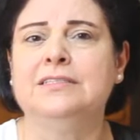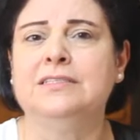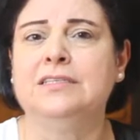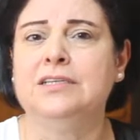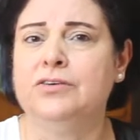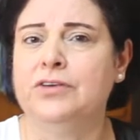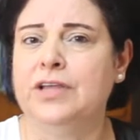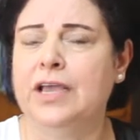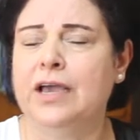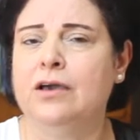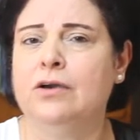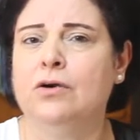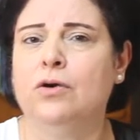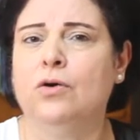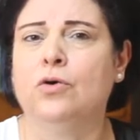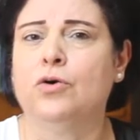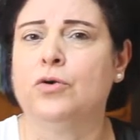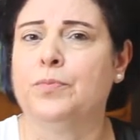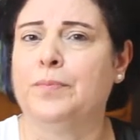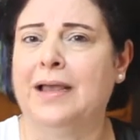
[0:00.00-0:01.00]
Syria
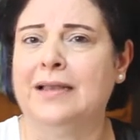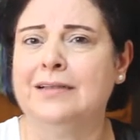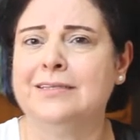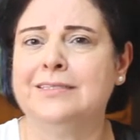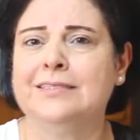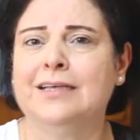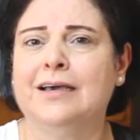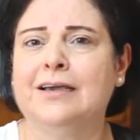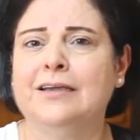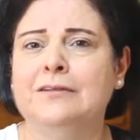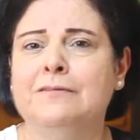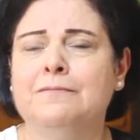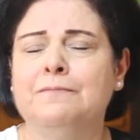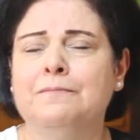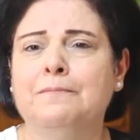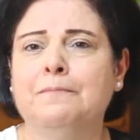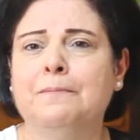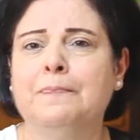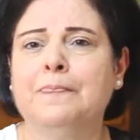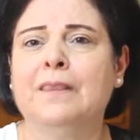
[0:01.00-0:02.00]
or Palestine,
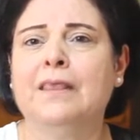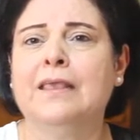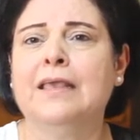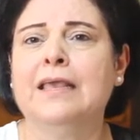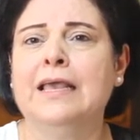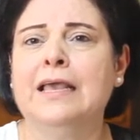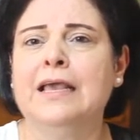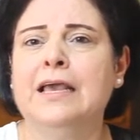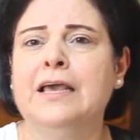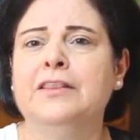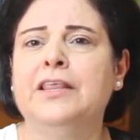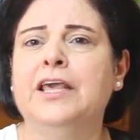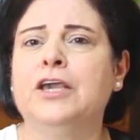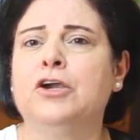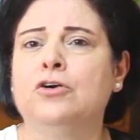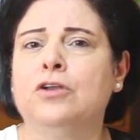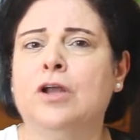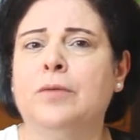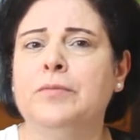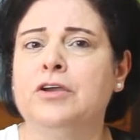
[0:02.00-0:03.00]
the
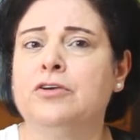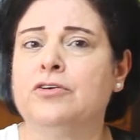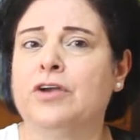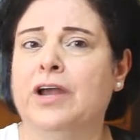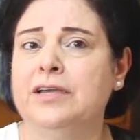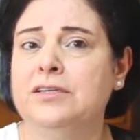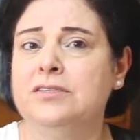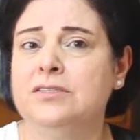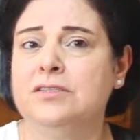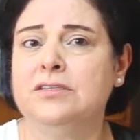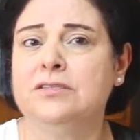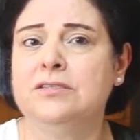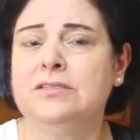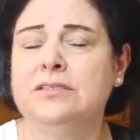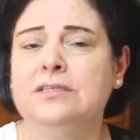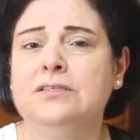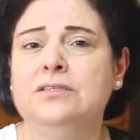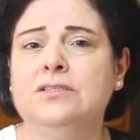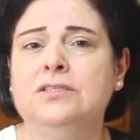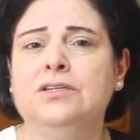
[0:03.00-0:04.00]
economic crisis
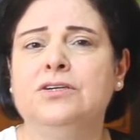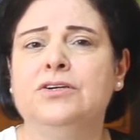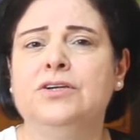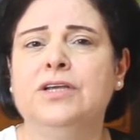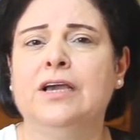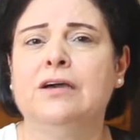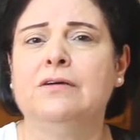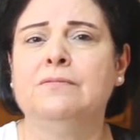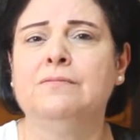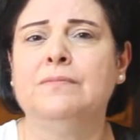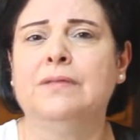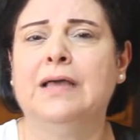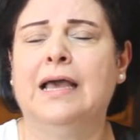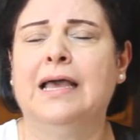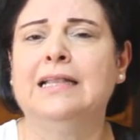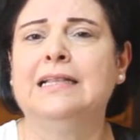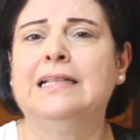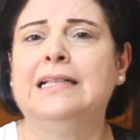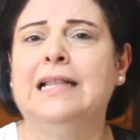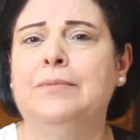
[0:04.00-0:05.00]
in Syria
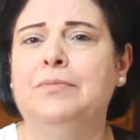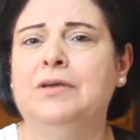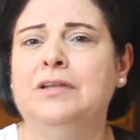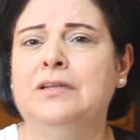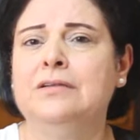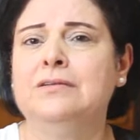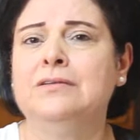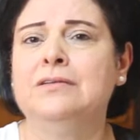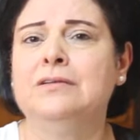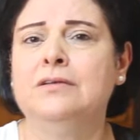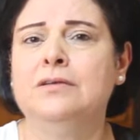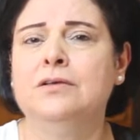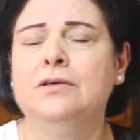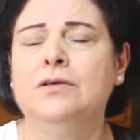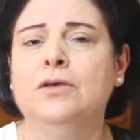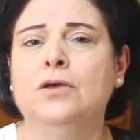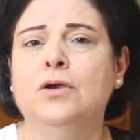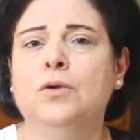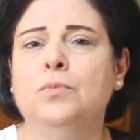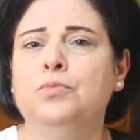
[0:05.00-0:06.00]
and Lebanon,
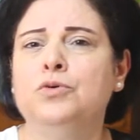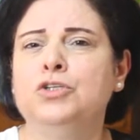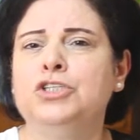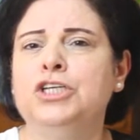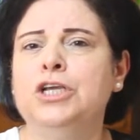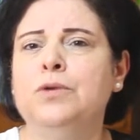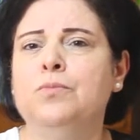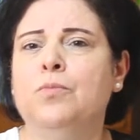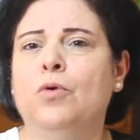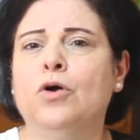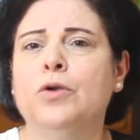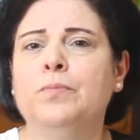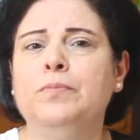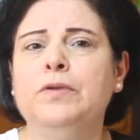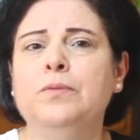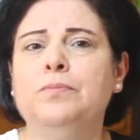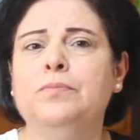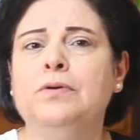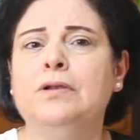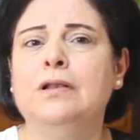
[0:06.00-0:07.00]
pushing more
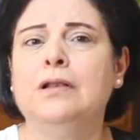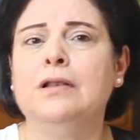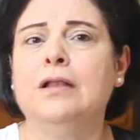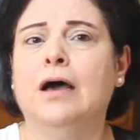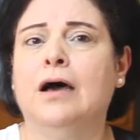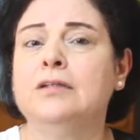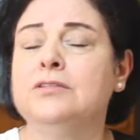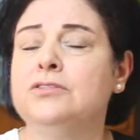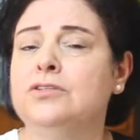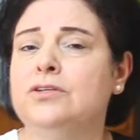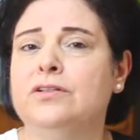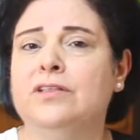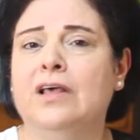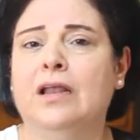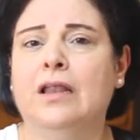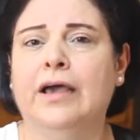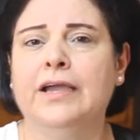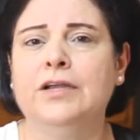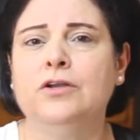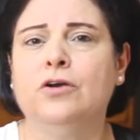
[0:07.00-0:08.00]
people under the
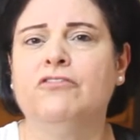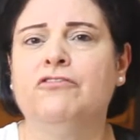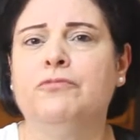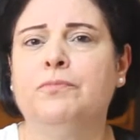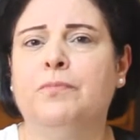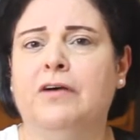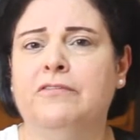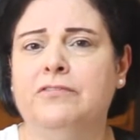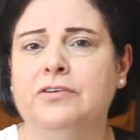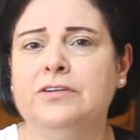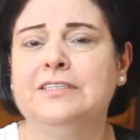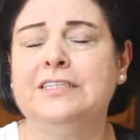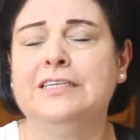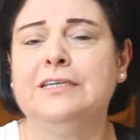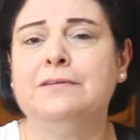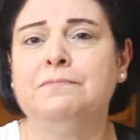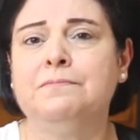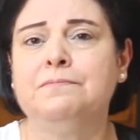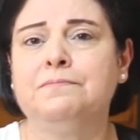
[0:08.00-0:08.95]
line of poverty,